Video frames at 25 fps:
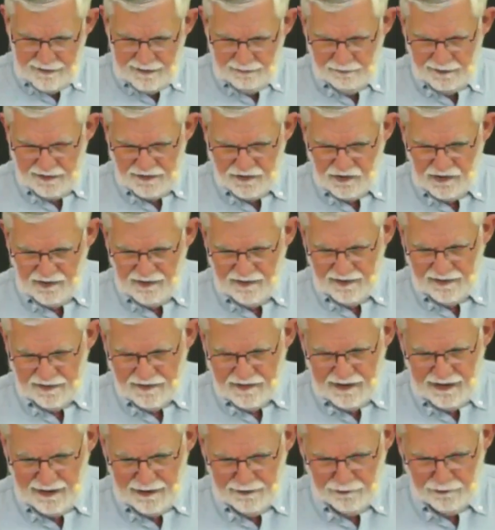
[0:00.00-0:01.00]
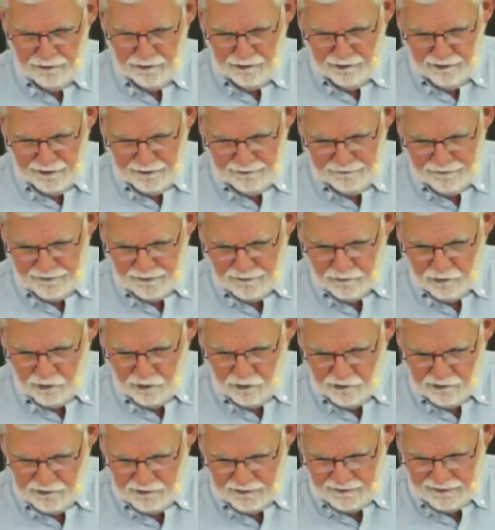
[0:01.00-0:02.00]
Then we see the terror of the
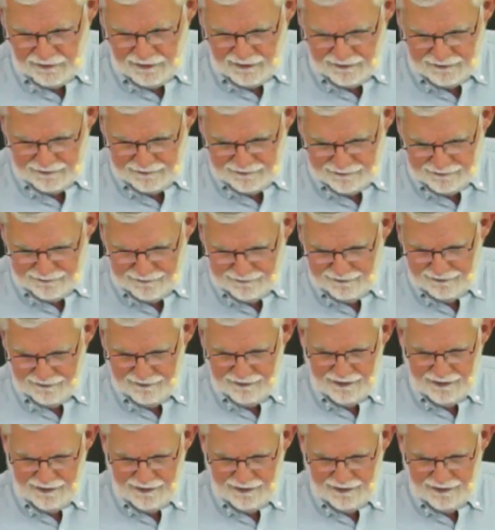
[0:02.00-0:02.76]
Lord on